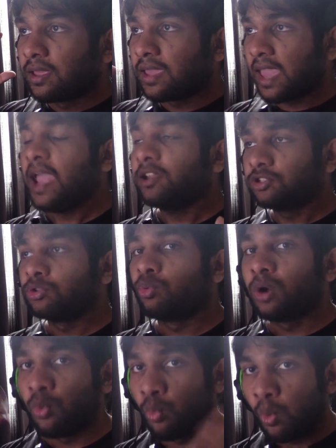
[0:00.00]
can't do
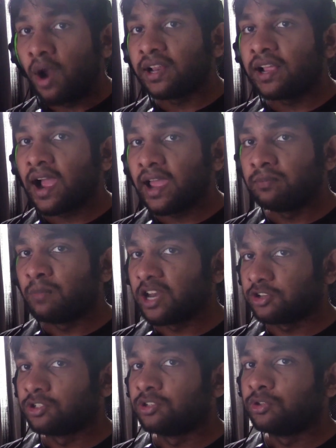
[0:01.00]
what one guy
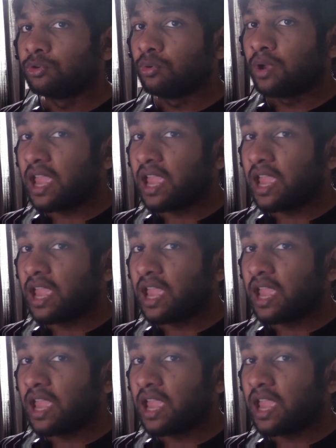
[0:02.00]
managed to do